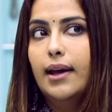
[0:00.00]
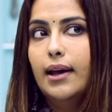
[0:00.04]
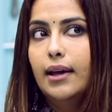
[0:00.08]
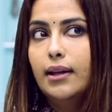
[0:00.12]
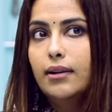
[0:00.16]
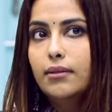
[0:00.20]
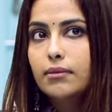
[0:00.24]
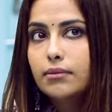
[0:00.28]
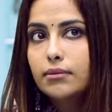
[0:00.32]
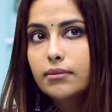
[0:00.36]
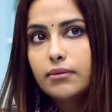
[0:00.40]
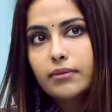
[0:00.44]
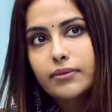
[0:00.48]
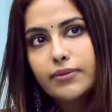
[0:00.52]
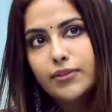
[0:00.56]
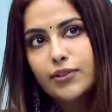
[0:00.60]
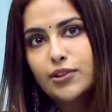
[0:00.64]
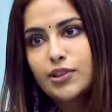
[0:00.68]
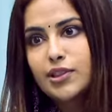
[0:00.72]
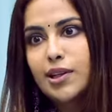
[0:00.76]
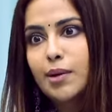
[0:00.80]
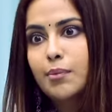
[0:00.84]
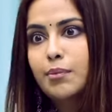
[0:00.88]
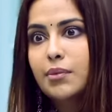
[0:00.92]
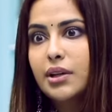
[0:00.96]
And
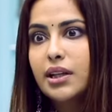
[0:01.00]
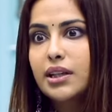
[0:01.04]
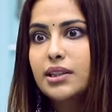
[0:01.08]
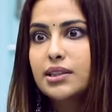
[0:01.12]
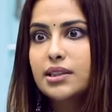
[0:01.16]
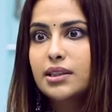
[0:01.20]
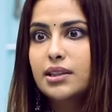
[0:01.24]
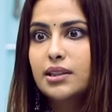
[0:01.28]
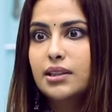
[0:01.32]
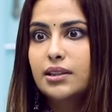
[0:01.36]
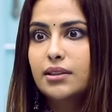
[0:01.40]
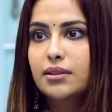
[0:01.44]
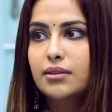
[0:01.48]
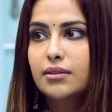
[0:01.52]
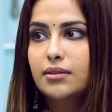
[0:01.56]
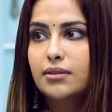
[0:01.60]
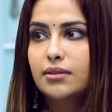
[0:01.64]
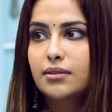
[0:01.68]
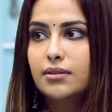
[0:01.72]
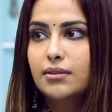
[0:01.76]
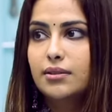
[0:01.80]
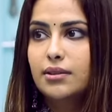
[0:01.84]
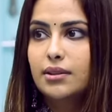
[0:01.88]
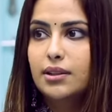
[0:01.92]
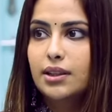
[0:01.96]
for some reason,
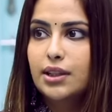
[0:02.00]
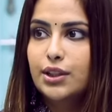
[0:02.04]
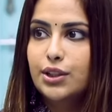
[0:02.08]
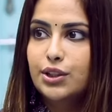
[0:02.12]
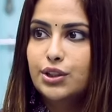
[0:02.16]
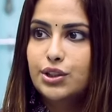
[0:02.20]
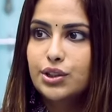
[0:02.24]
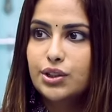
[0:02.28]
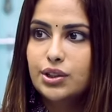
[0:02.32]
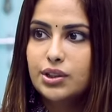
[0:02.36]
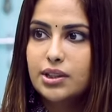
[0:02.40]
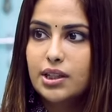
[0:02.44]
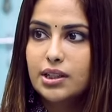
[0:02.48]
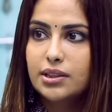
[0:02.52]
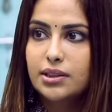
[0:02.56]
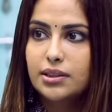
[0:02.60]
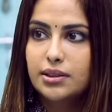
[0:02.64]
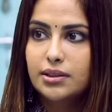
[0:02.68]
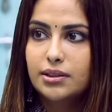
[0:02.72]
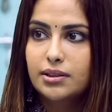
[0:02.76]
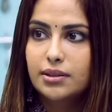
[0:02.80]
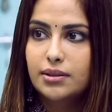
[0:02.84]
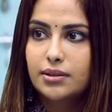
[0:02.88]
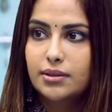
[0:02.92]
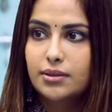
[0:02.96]
it just
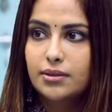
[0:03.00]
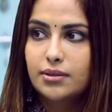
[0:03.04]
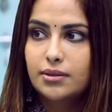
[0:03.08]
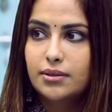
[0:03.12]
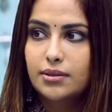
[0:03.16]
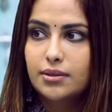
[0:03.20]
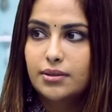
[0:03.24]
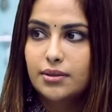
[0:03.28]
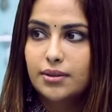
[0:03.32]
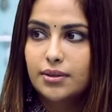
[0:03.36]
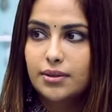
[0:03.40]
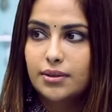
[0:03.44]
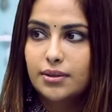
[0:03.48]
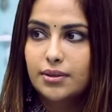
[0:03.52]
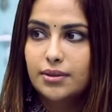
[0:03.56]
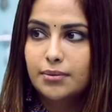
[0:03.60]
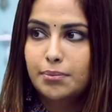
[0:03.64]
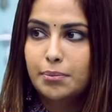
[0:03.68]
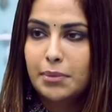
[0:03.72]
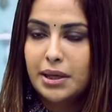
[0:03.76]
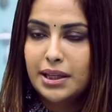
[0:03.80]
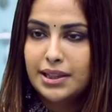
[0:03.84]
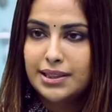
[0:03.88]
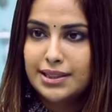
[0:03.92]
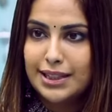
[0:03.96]
doesn't
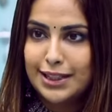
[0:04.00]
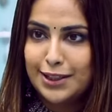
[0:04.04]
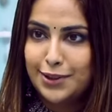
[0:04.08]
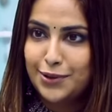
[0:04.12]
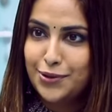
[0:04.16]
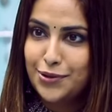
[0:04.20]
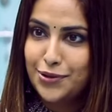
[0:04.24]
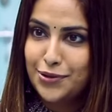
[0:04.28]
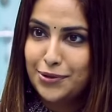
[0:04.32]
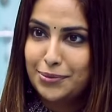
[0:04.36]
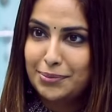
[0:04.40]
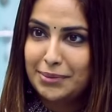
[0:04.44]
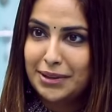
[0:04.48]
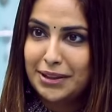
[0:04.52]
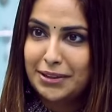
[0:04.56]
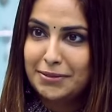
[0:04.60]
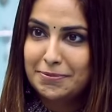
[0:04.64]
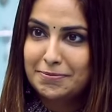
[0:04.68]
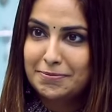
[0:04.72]
make sense to.